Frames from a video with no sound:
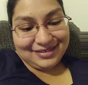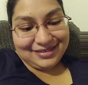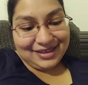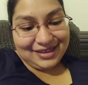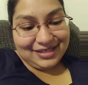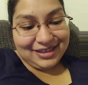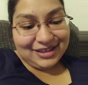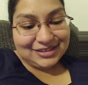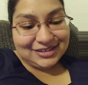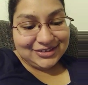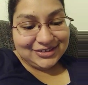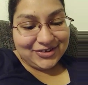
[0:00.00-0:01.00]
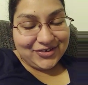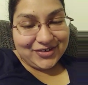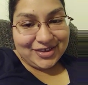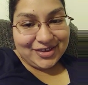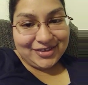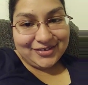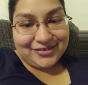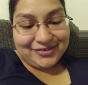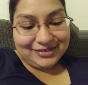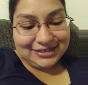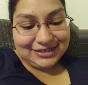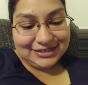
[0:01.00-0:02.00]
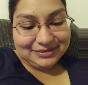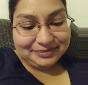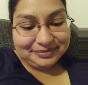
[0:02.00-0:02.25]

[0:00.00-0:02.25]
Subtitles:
I think it's so cute.